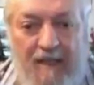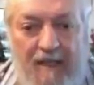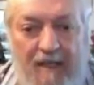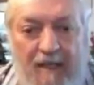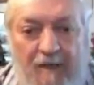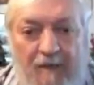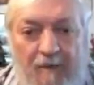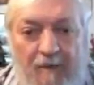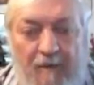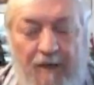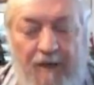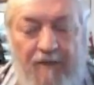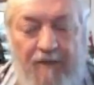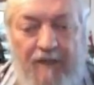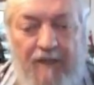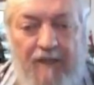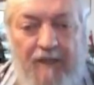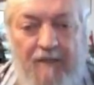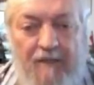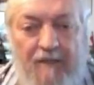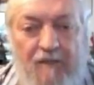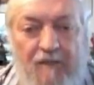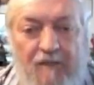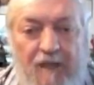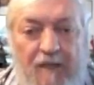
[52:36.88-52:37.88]
One of the other
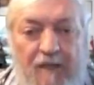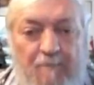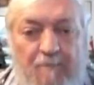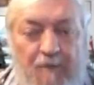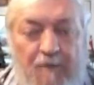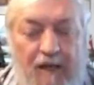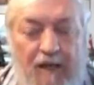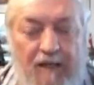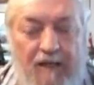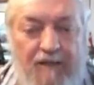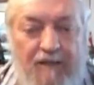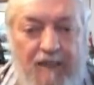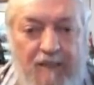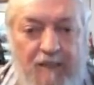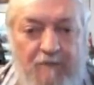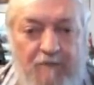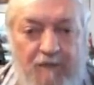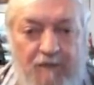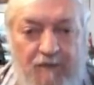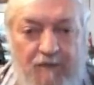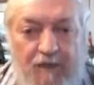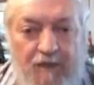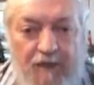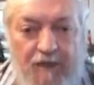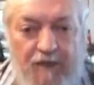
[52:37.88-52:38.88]
very proud things
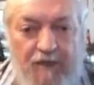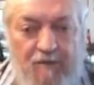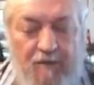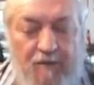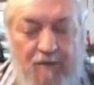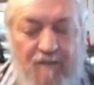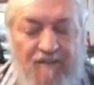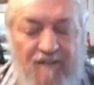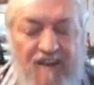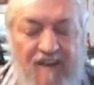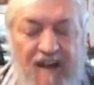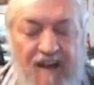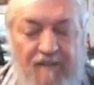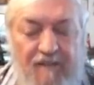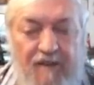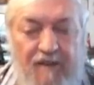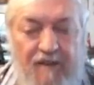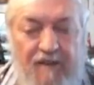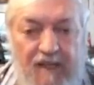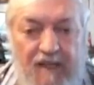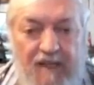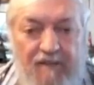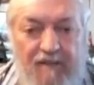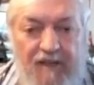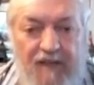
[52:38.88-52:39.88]
we've got is we've never,
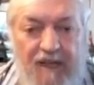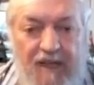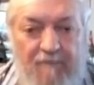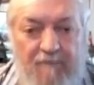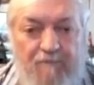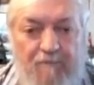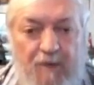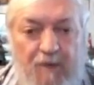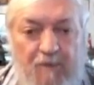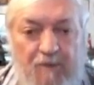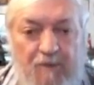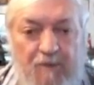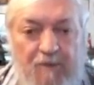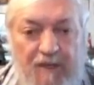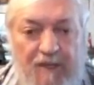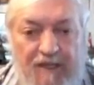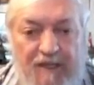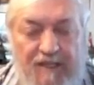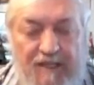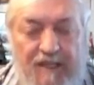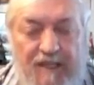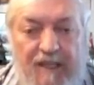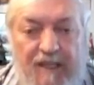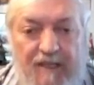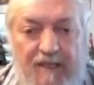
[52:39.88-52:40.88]
ever had problems with our
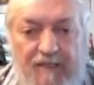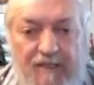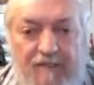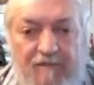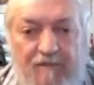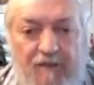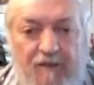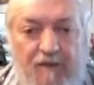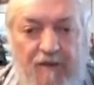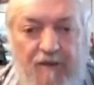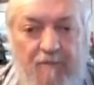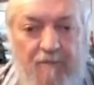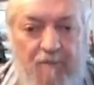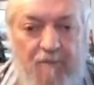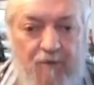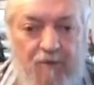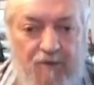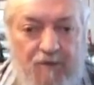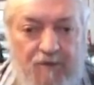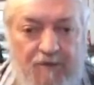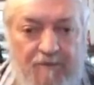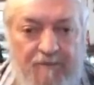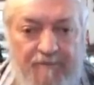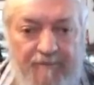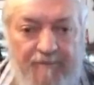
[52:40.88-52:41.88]
sailors in foreign
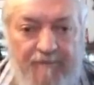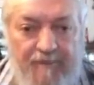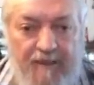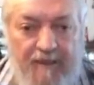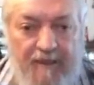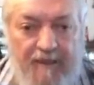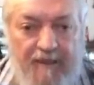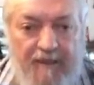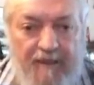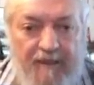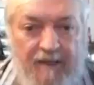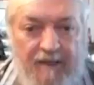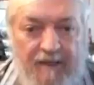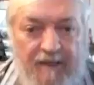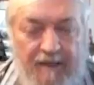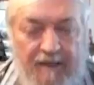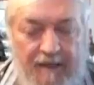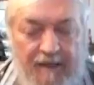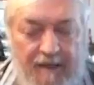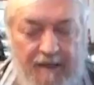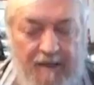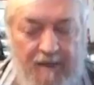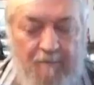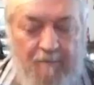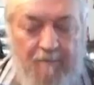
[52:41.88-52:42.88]
ports. They
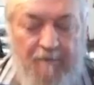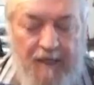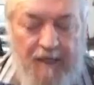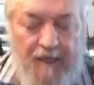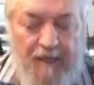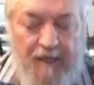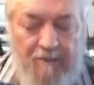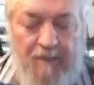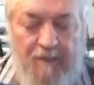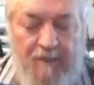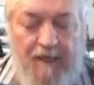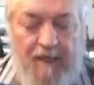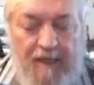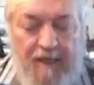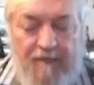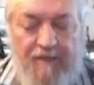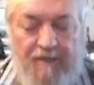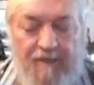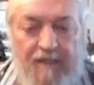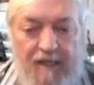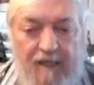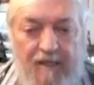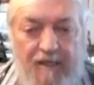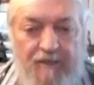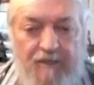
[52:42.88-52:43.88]
are the best behaved
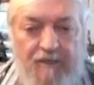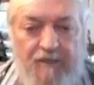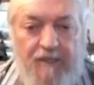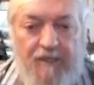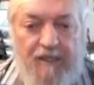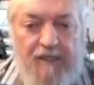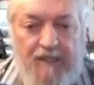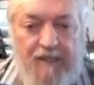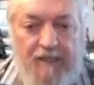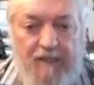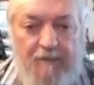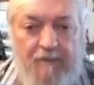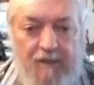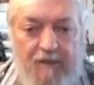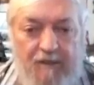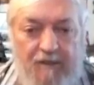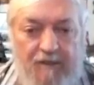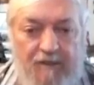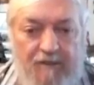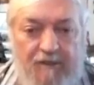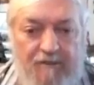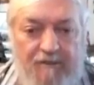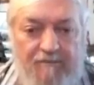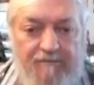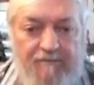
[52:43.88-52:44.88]
sailors you can come
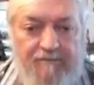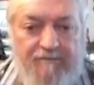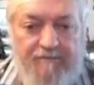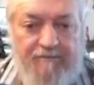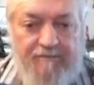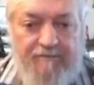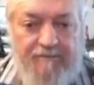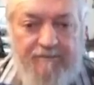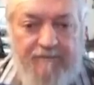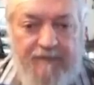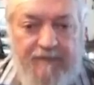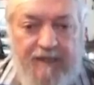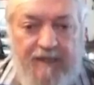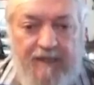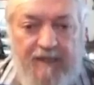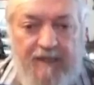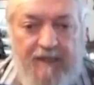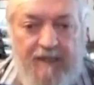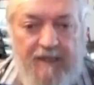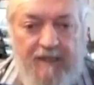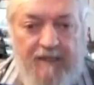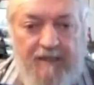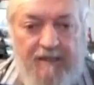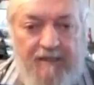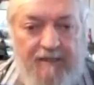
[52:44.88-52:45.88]
across.
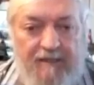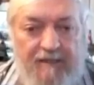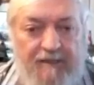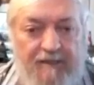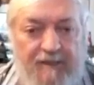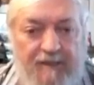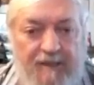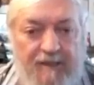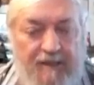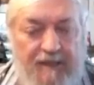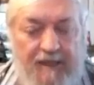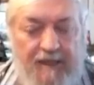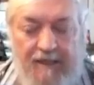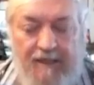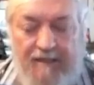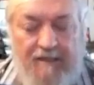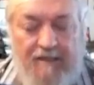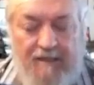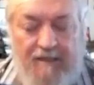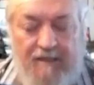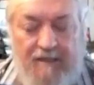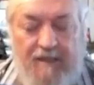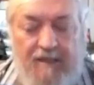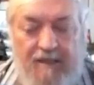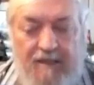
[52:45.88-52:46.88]
So
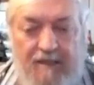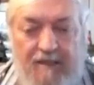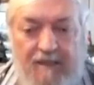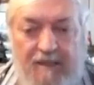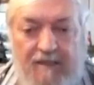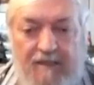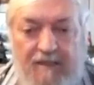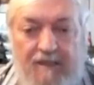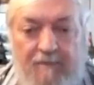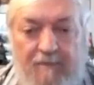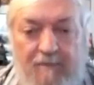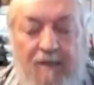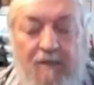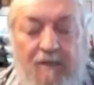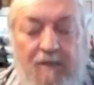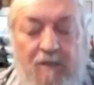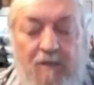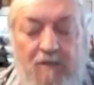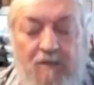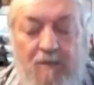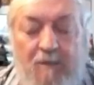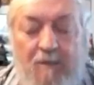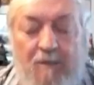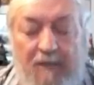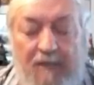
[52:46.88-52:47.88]
it's something
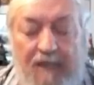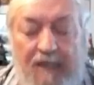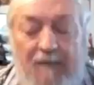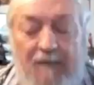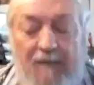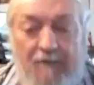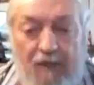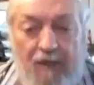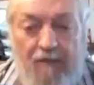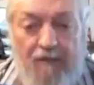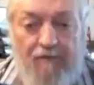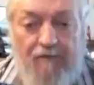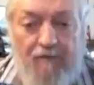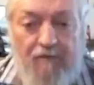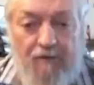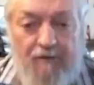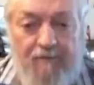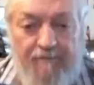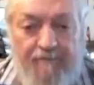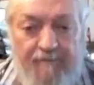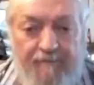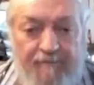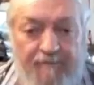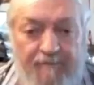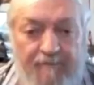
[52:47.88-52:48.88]
which we've become known for.
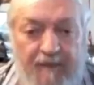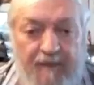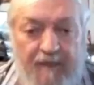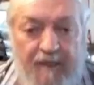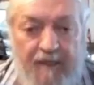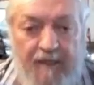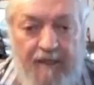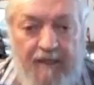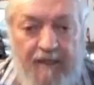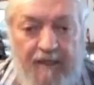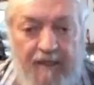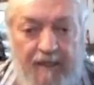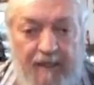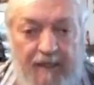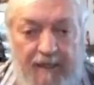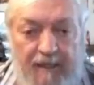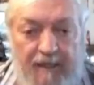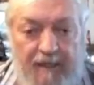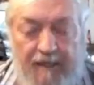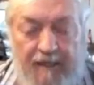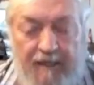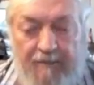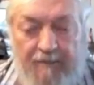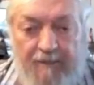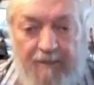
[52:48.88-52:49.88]

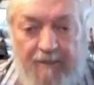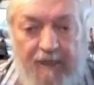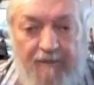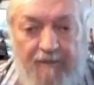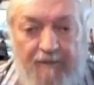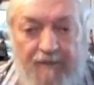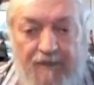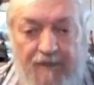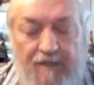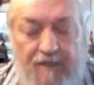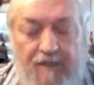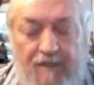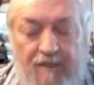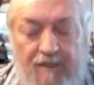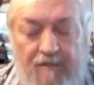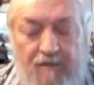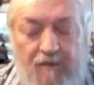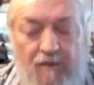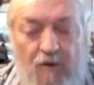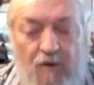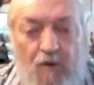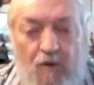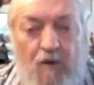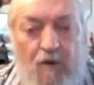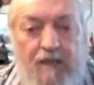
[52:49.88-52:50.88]
Our visits have
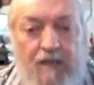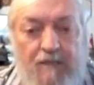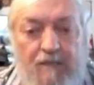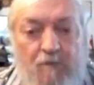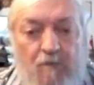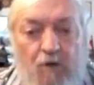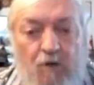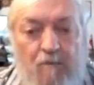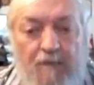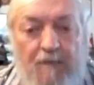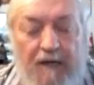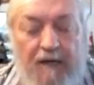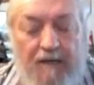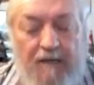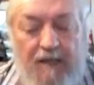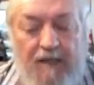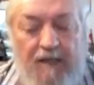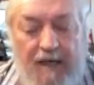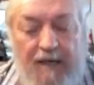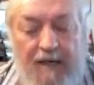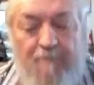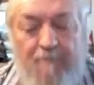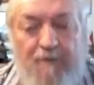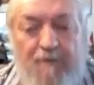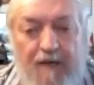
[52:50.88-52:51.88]
always brought back
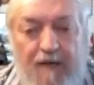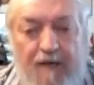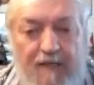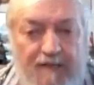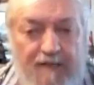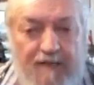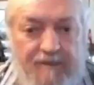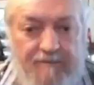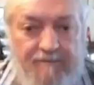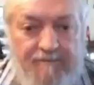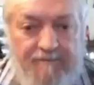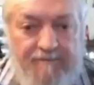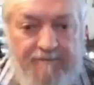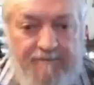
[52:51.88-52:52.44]
high praise,